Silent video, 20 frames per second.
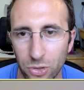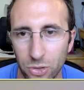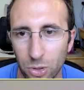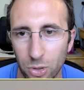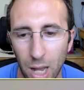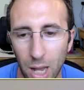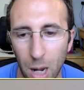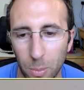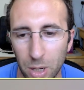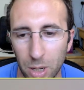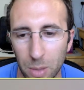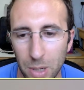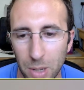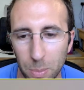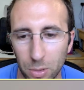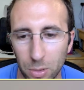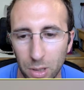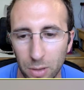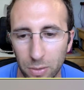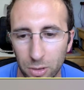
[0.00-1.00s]
So how many
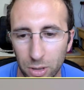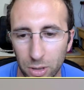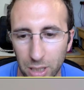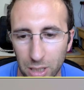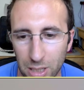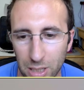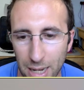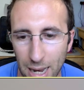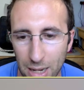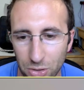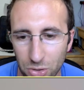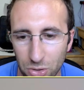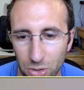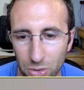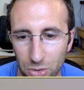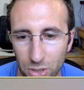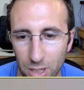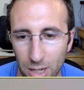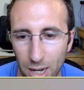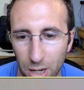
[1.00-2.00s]
people have clicked yes.
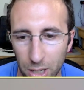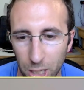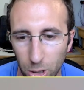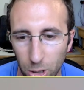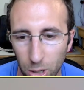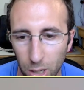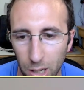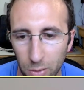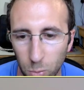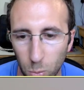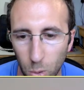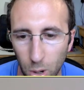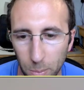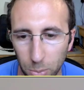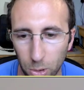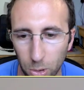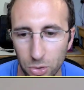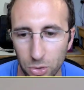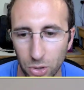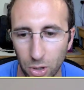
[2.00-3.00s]
You see down here I have one
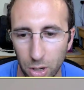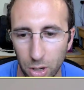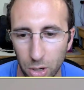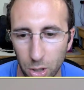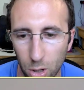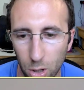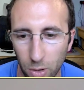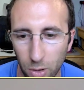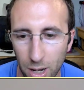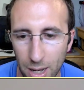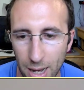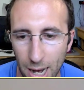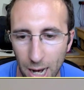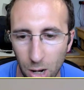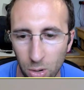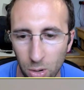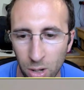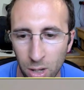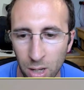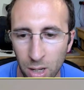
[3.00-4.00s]
person on no right
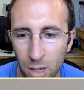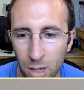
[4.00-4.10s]
now.